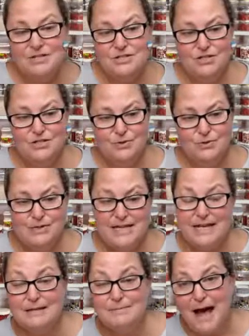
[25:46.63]
to
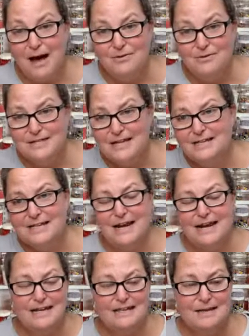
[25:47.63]
take them out and then
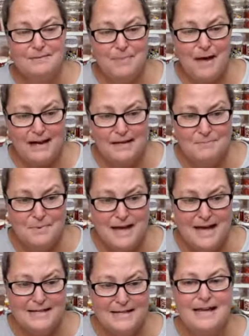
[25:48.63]
I get them back in
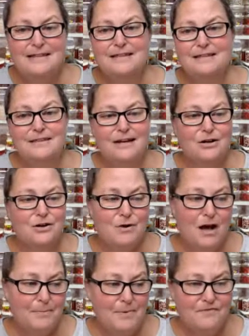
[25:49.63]
bed and then they're
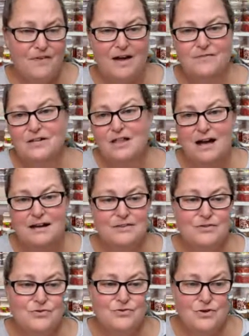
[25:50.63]
up at 5 o'clock and
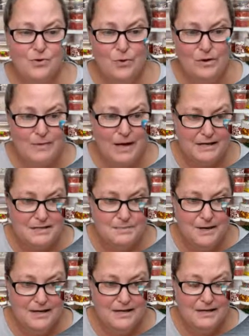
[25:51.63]
there's no going back to
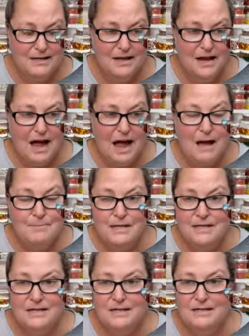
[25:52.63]
bed. I
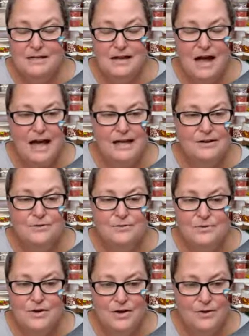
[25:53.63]
mean, I don't
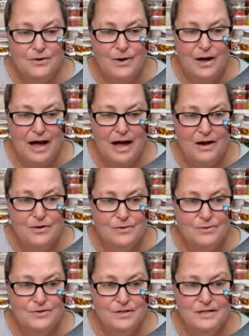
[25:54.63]
know
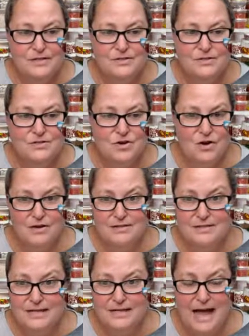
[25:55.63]
how these
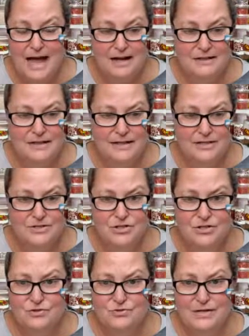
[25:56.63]
dogs can act like
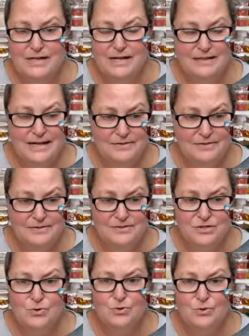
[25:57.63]
children and that
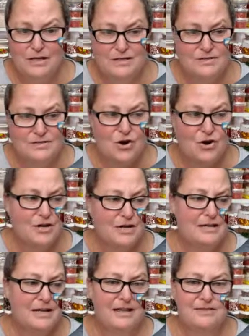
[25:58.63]
school has
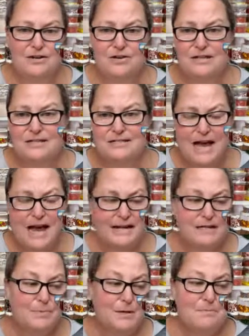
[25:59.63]
started and they're
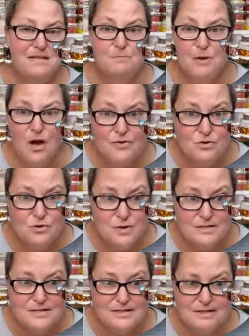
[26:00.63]
excited, but it must be all the
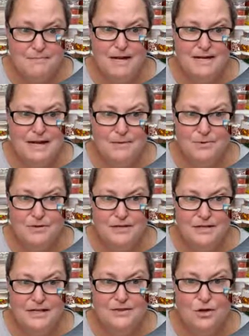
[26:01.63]
noises in my neighborhood and they're